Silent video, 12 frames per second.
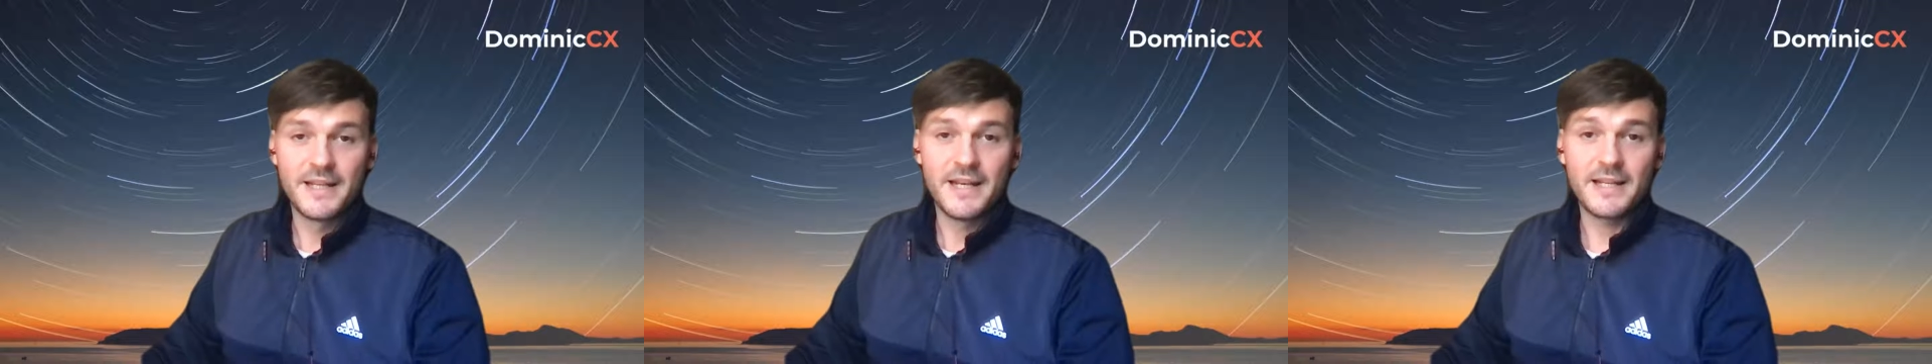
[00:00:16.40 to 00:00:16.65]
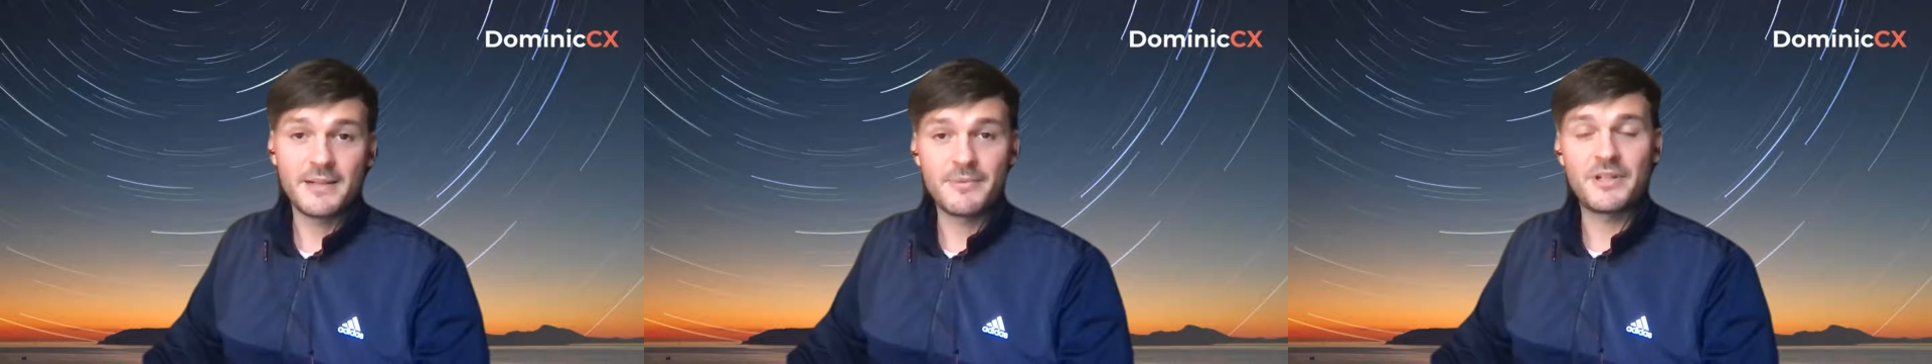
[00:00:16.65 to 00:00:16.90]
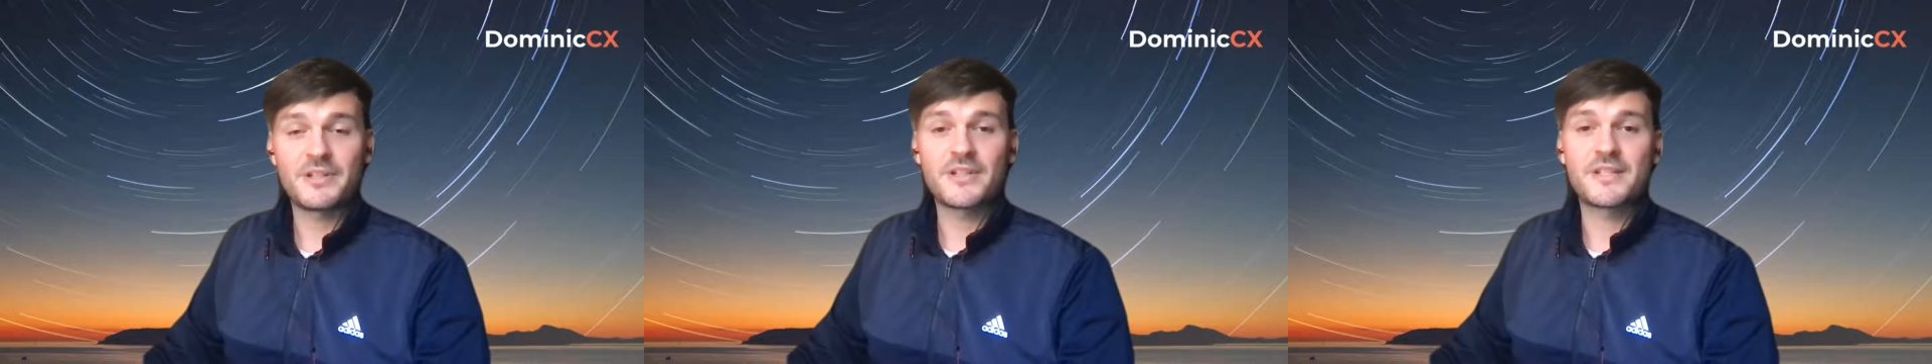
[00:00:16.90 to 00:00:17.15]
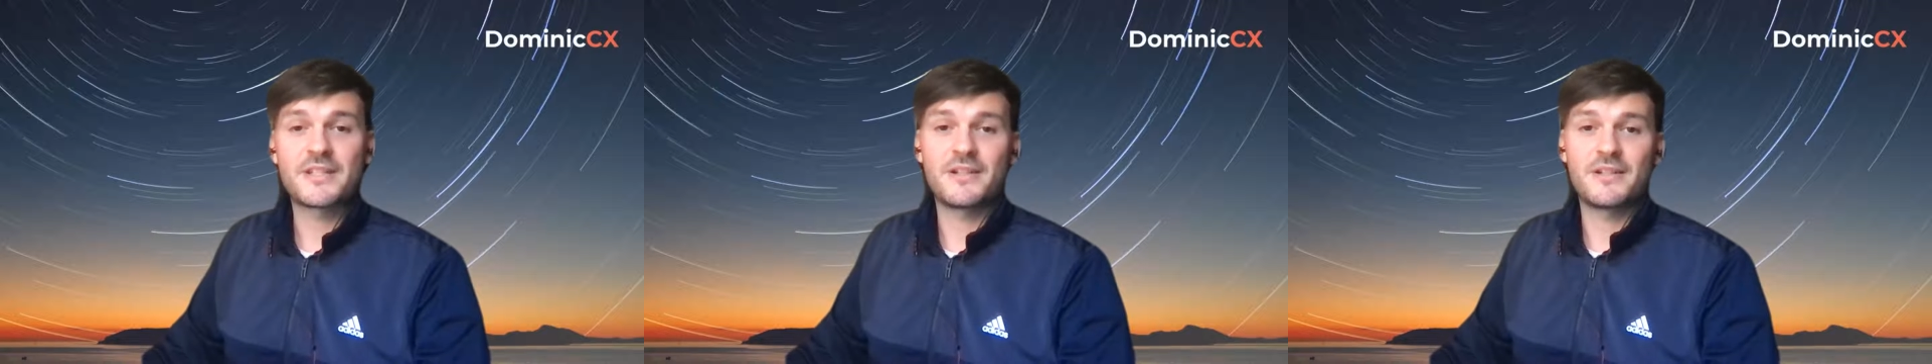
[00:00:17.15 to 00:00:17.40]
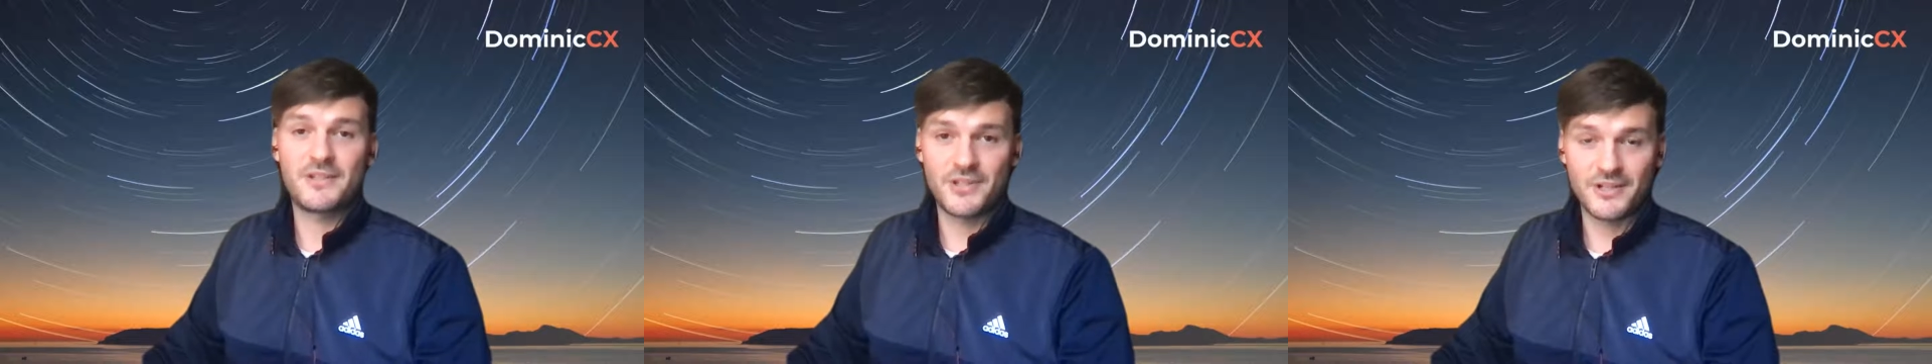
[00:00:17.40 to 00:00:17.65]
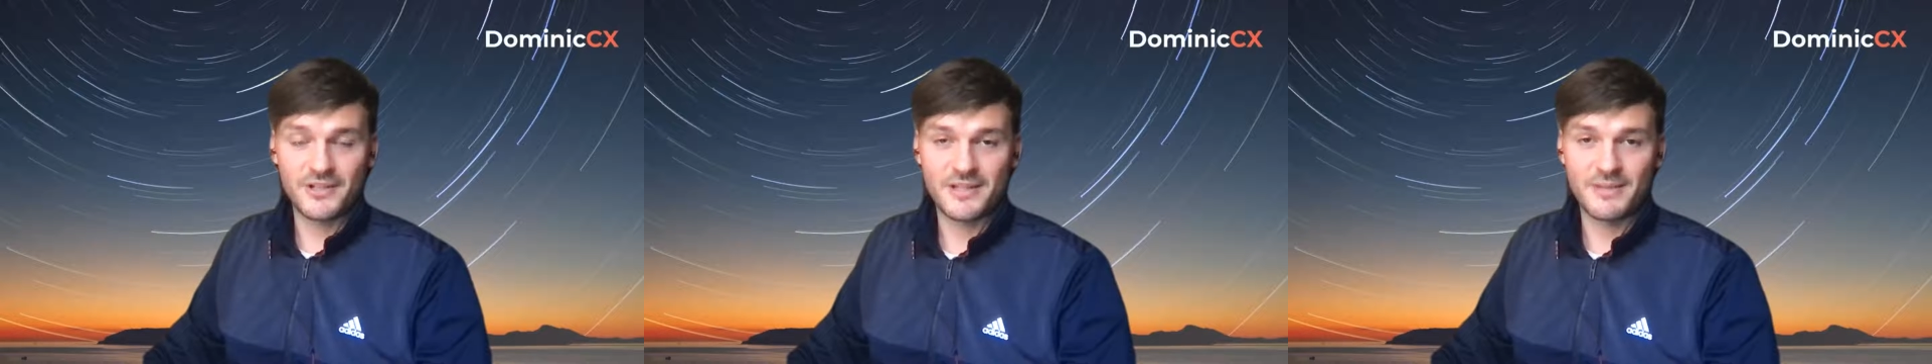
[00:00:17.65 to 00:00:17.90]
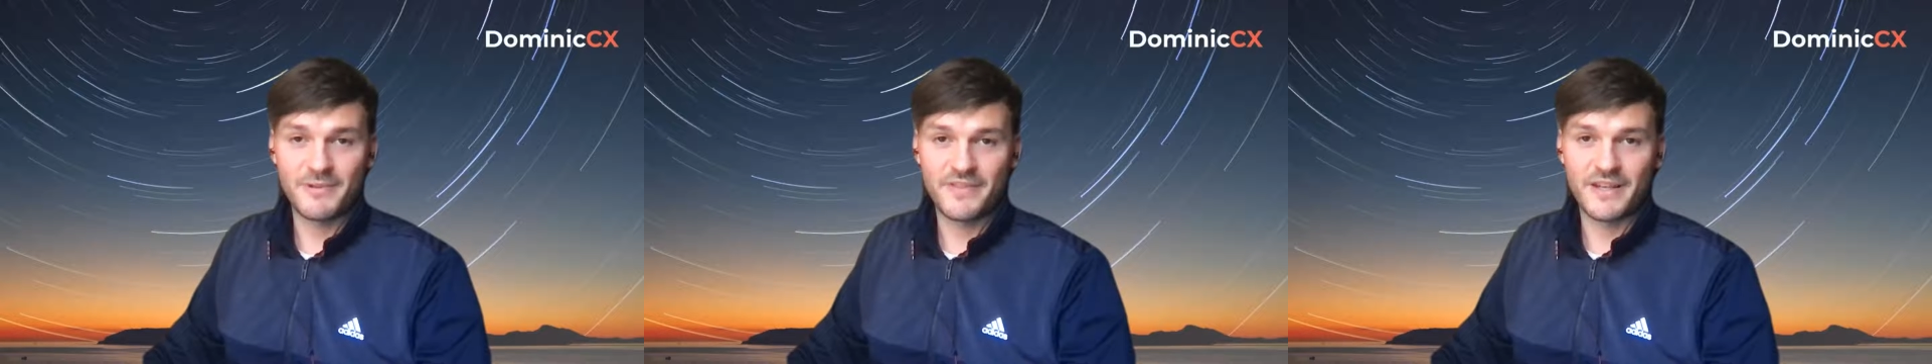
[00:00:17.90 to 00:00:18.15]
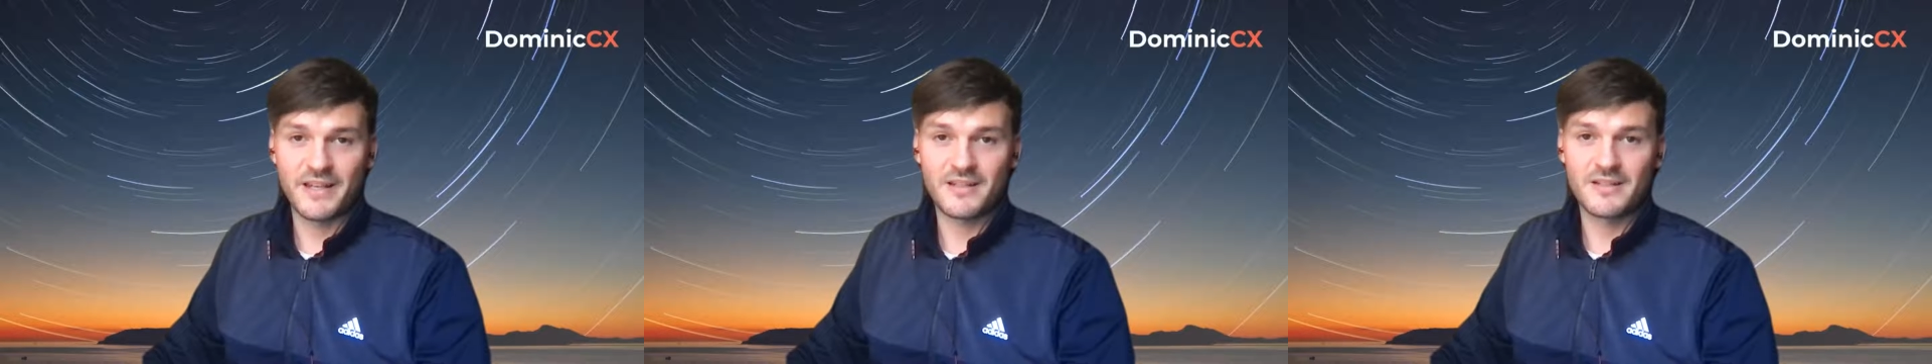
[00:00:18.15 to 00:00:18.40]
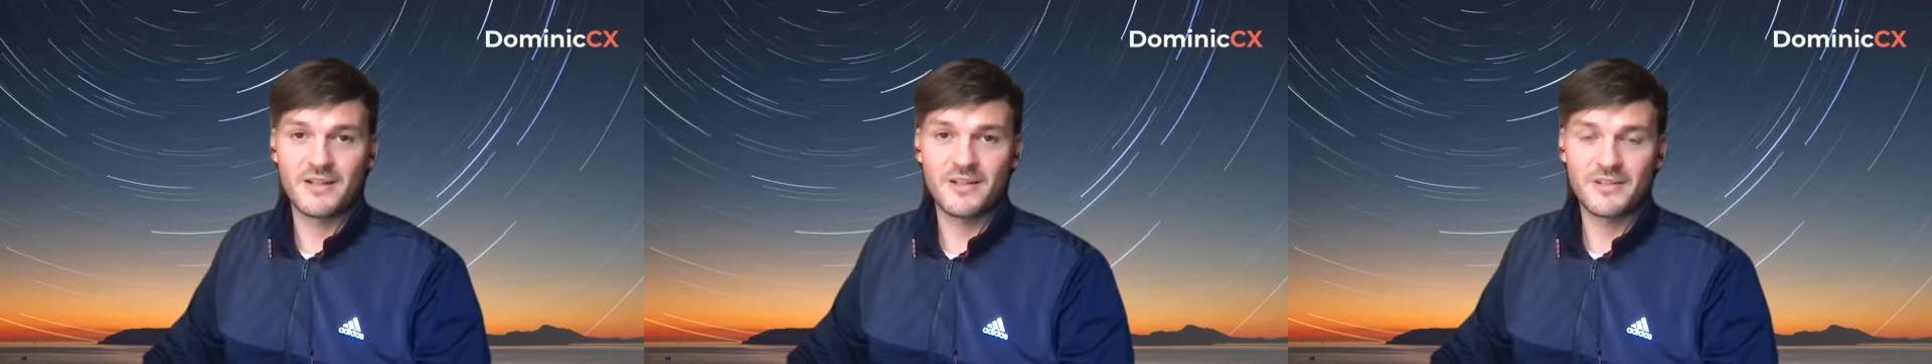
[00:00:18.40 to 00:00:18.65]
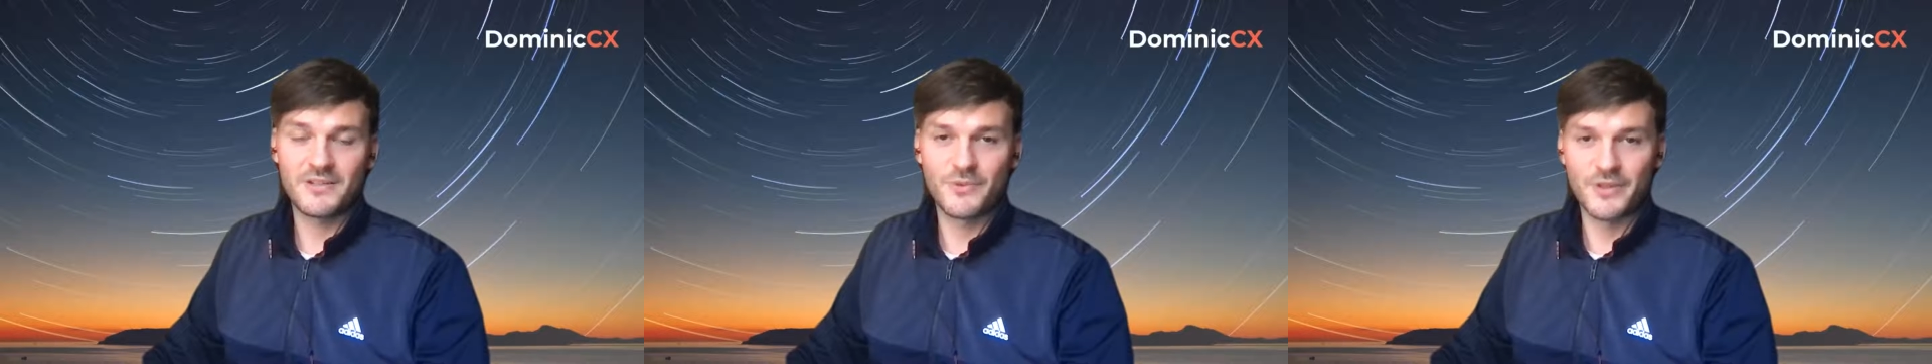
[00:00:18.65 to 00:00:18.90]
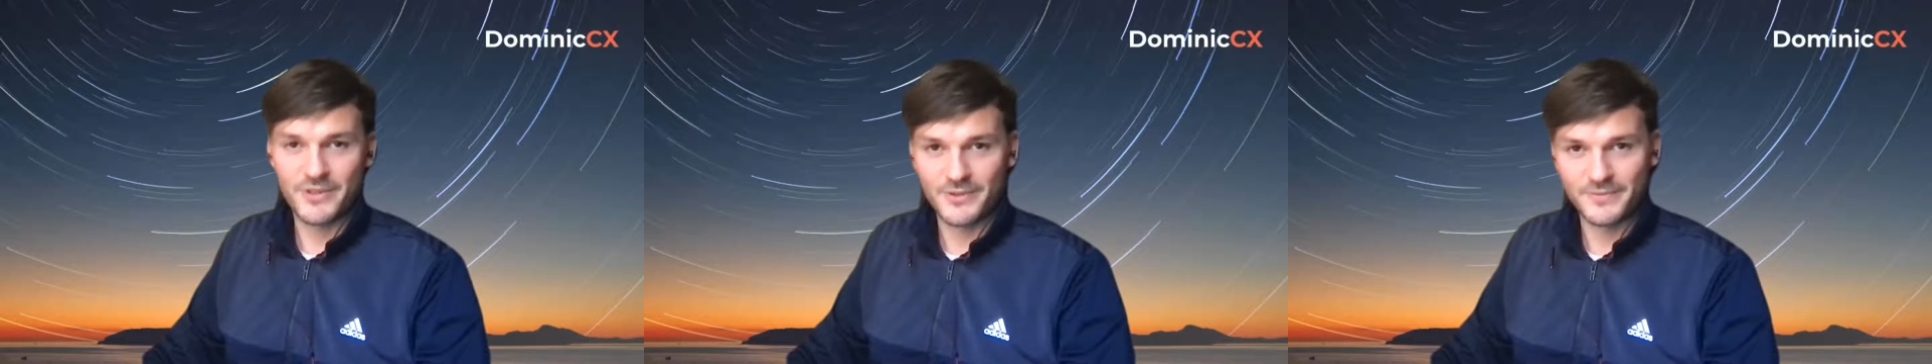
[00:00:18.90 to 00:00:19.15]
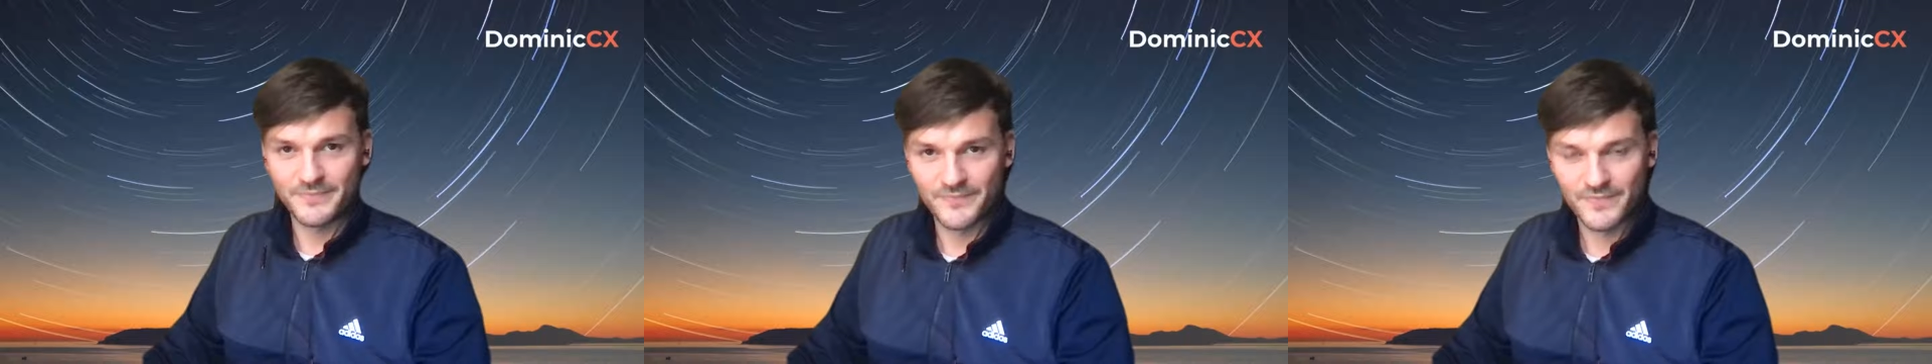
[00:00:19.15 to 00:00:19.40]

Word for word: And I'm here to share some of that knowledge with you.